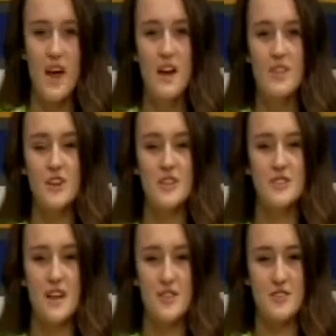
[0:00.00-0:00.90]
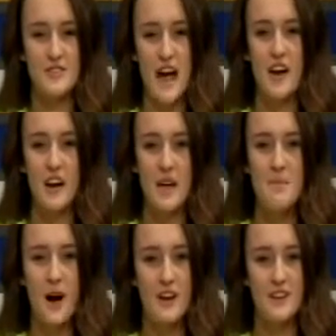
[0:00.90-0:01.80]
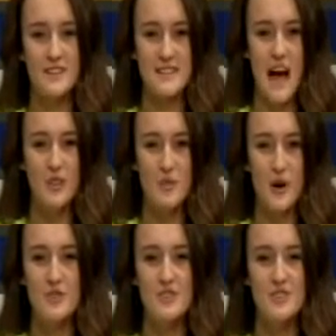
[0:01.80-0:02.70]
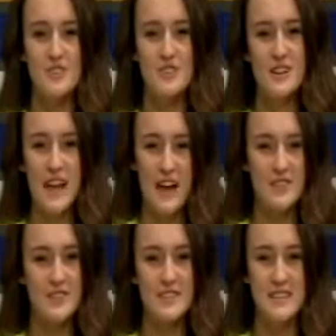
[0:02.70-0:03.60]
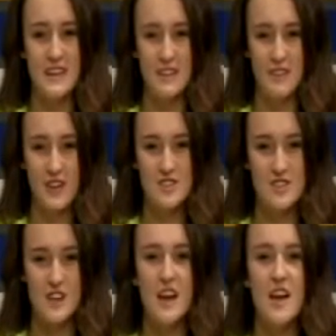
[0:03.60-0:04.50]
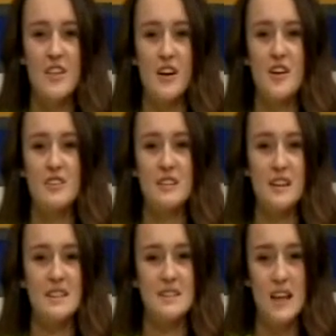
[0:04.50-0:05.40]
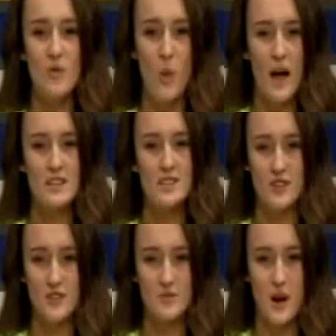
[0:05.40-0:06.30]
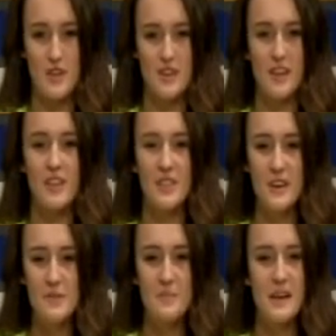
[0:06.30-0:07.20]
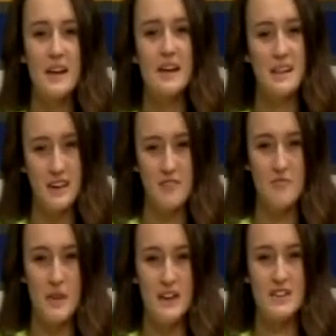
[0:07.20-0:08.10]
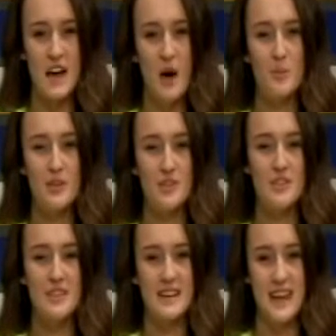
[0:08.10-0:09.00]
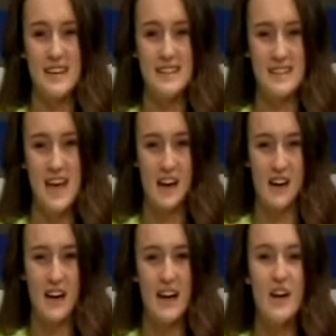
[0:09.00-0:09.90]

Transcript: Thursday through Saturday, Park Hill South will host the Student Council State Convention. They're hosting a statewide service project, Think Big, Give Big, to help youth in the KC area.